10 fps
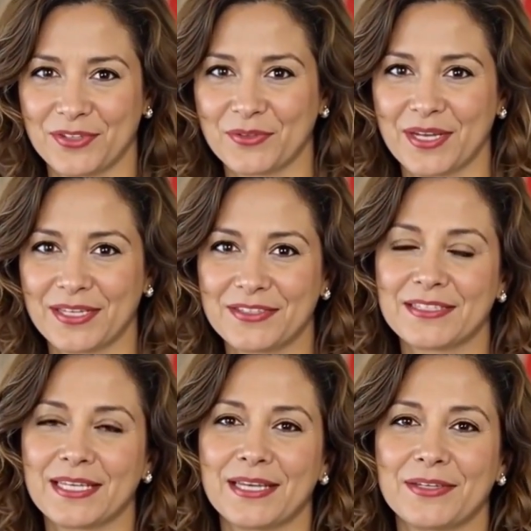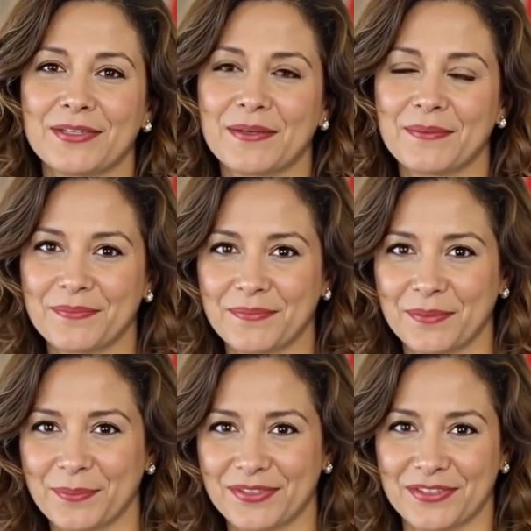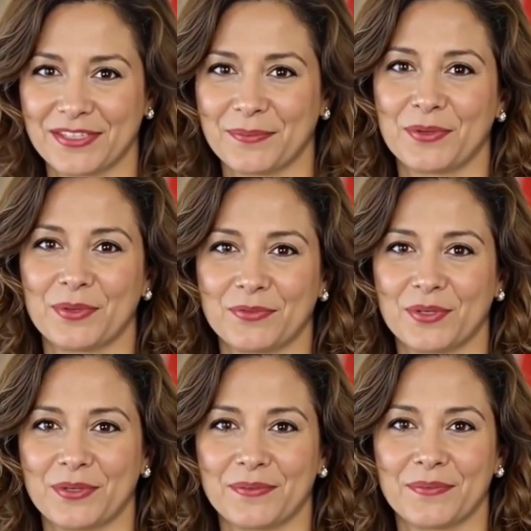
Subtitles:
the United States. The Mississippi River.